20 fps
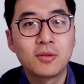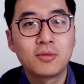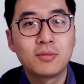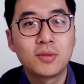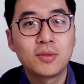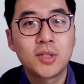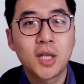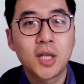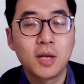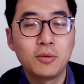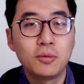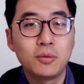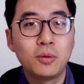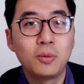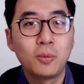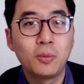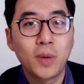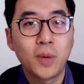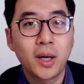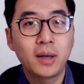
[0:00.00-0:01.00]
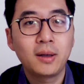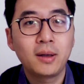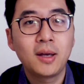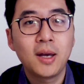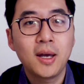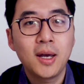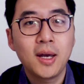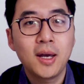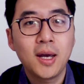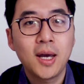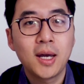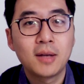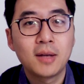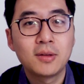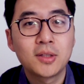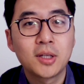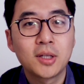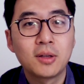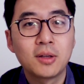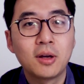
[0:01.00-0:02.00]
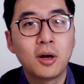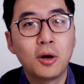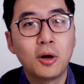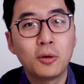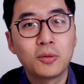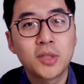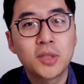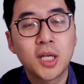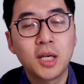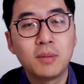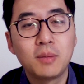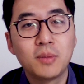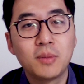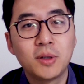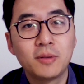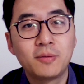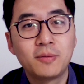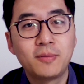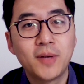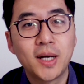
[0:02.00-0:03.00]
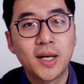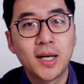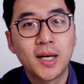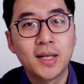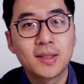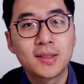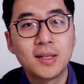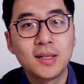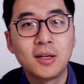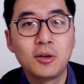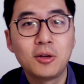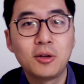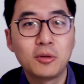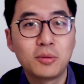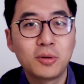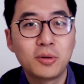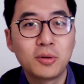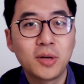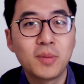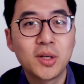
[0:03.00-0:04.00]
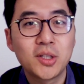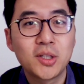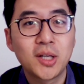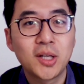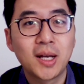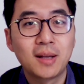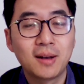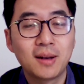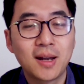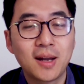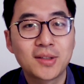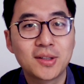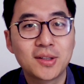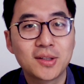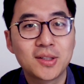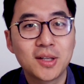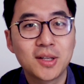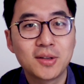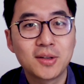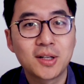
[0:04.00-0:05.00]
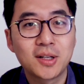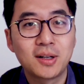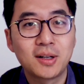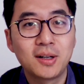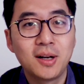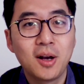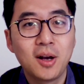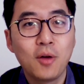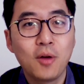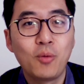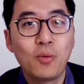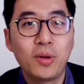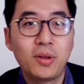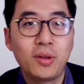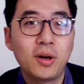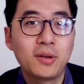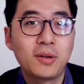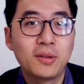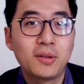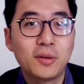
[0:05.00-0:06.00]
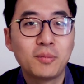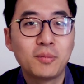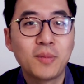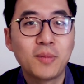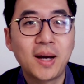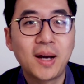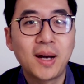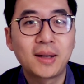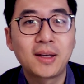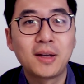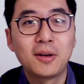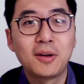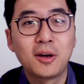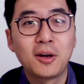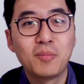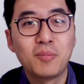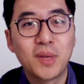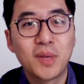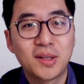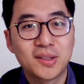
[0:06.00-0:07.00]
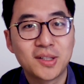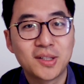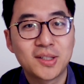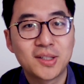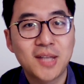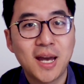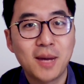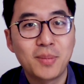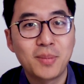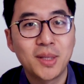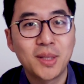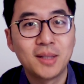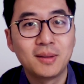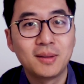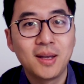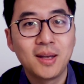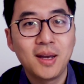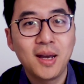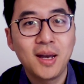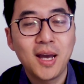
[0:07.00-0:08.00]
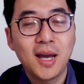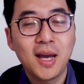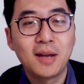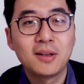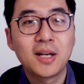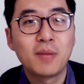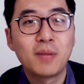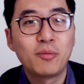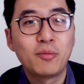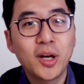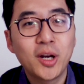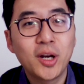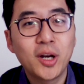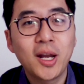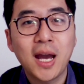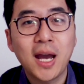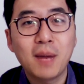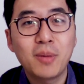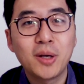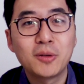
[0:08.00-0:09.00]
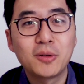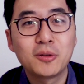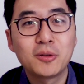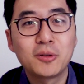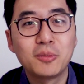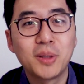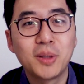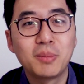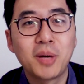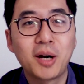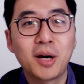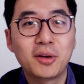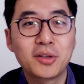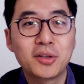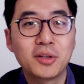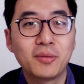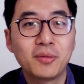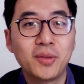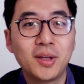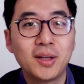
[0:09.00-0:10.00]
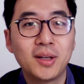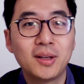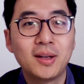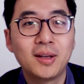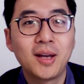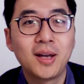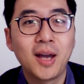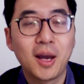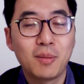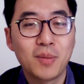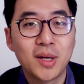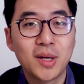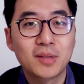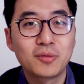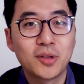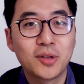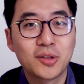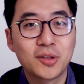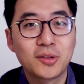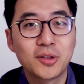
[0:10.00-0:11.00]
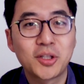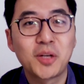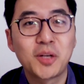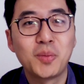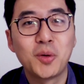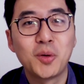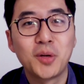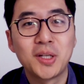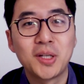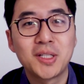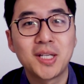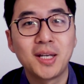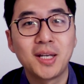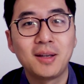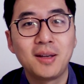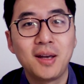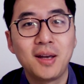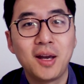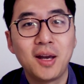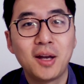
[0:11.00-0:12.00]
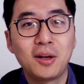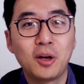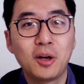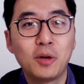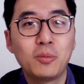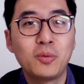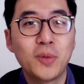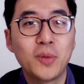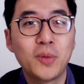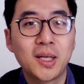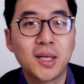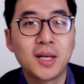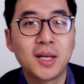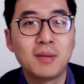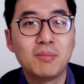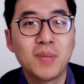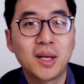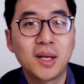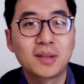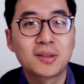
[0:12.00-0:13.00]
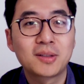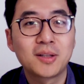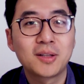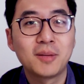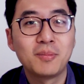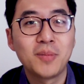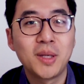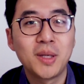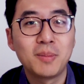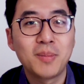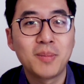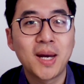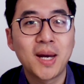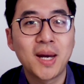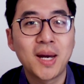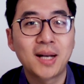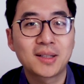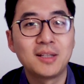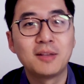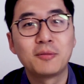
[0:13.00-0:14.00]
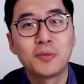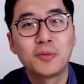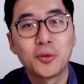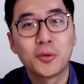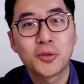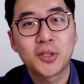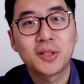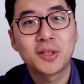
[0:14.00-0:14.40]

Chen-Yu Wang, and the whole team of Sydney Neuroimaging Analysis Center. Without them, I cannot make this happen. And I'm really happy to be part of the MS research community and hope we can make some impacts in the future.